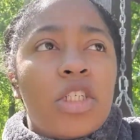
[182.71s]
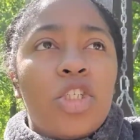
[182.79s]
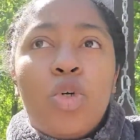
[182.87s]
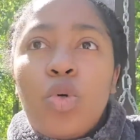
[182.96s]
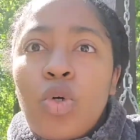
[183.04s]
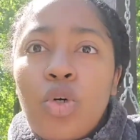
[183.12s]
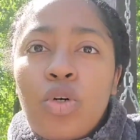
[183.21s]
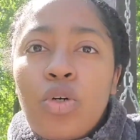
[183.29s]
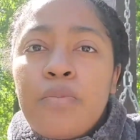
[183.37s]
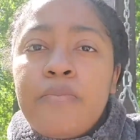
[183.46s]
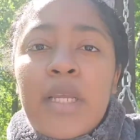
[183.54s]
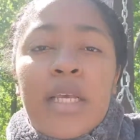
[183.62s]

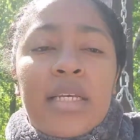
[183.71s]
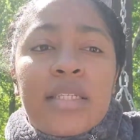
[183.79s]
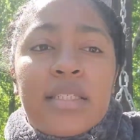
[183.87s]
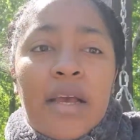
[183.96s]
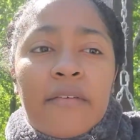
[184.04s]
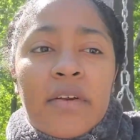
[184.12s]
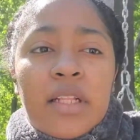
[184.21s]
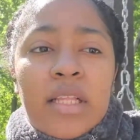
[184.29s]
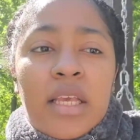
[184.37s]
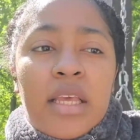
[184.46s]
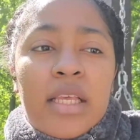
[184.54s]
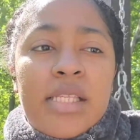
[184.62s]
Google
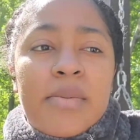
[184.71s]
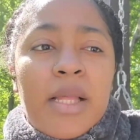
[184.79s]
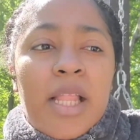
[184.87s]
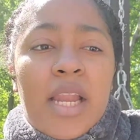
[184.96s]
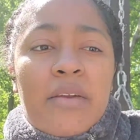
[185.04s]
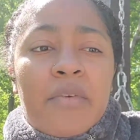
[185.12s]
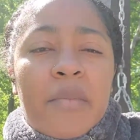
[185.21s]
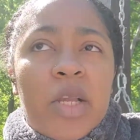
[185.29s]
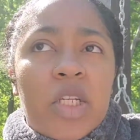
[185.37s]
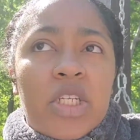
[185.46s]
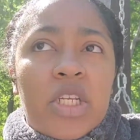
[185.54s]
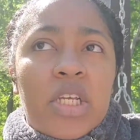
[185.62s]
definitely gets me a lot of
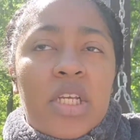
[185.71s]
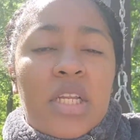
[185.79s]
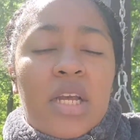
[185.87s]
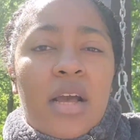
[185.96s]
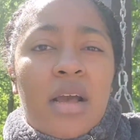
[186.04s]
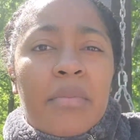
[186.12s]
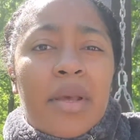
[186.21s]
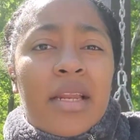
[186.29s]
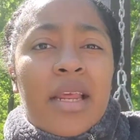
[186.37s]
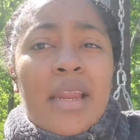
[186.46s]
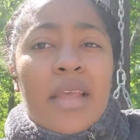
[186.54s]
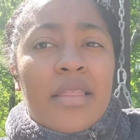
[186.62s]
information, and
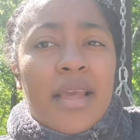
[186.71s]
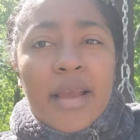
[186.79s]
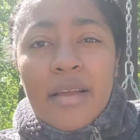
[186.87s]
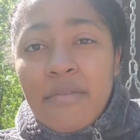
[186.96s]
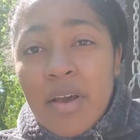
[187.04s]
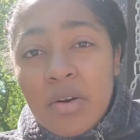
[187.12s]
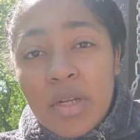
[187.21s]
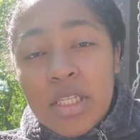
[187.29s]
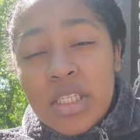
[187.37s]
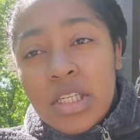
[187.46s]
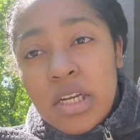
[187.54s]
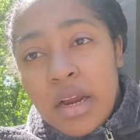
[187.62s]
anything I can find on
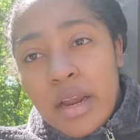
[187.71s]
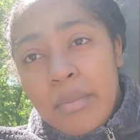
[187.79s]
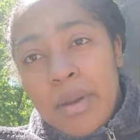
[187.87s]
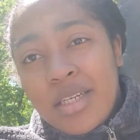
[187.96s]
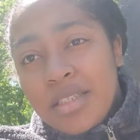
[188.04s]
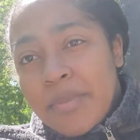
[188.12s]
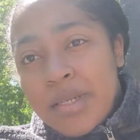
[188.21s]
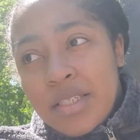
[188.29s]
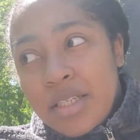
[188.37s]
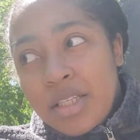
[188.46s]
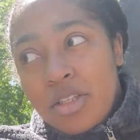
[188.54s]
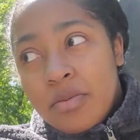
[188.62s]
Instagram. I just
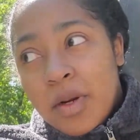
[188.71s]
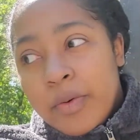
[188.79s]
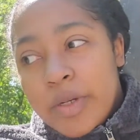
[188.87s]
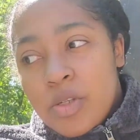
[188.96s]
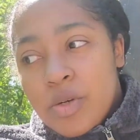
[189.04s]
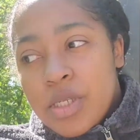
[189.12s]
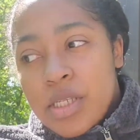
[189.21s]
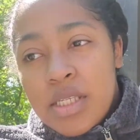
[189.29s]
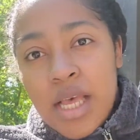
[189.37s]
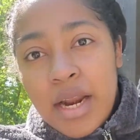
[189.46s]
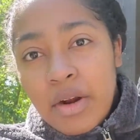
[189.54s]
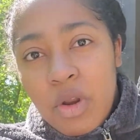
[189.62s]
basically use my
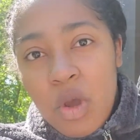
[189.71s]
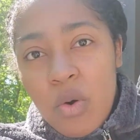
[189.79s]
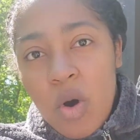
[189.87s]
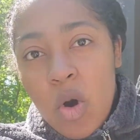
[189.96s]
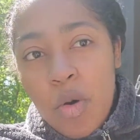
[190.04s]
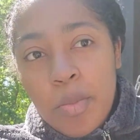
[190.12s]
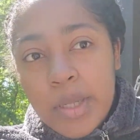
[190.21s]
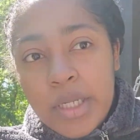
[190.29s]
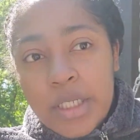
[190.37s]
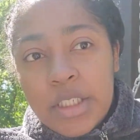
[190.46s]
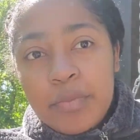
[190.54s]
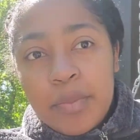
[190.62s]
resources. I don't know a whole
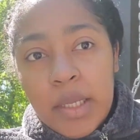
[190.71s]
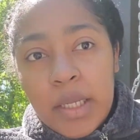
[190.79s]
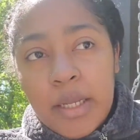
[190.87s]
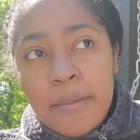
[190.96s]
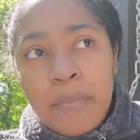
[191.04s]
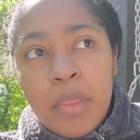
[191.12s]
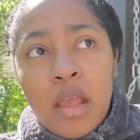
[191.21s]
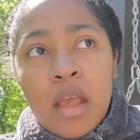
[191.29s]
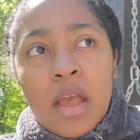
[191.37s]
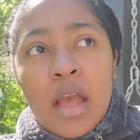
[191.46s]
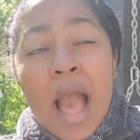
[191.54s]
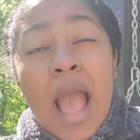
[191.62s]
bunch, but
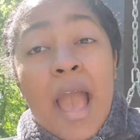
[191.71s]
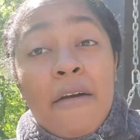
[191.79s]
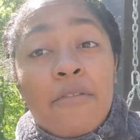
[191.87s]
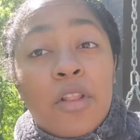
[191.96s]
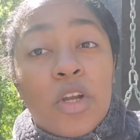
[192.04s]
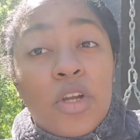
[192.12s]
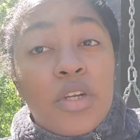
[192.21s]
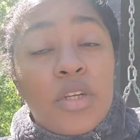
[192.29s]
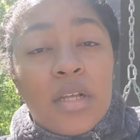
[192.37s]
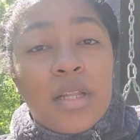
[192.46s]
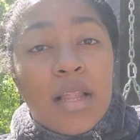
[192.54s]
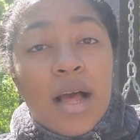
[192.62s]
I have
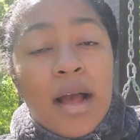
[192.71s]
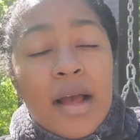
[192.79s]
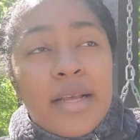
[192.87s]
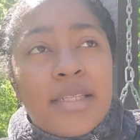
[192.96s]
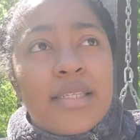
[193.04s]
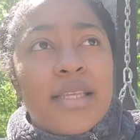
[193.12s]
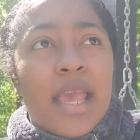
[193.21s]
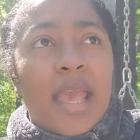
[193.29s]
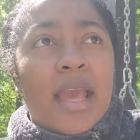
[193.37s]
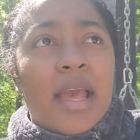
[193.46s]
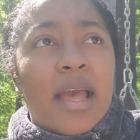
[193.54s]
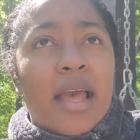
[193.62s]
learned a lot,
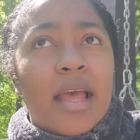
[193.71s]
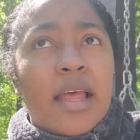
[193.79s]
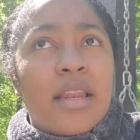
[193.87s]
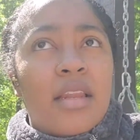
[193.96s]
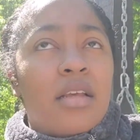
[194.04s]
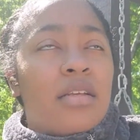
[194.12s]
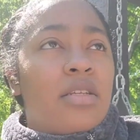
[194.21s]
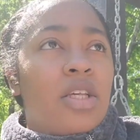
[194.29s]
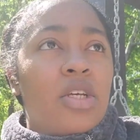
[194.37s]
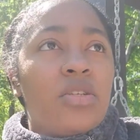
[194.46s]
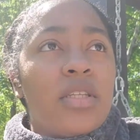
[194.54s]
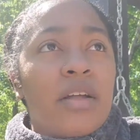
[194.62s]
and
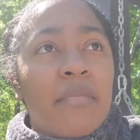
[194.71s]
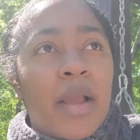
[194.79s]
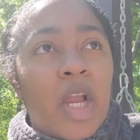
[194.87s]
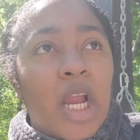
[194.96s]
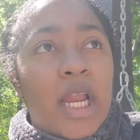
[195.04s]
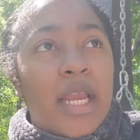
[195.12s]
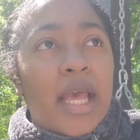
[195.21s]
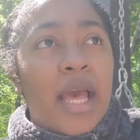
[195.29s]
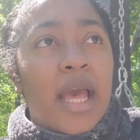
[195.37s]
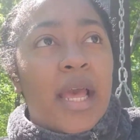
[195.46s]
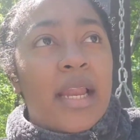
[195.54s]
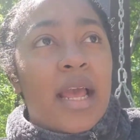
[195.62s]
stuff my
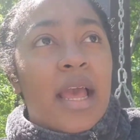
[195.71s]
granddad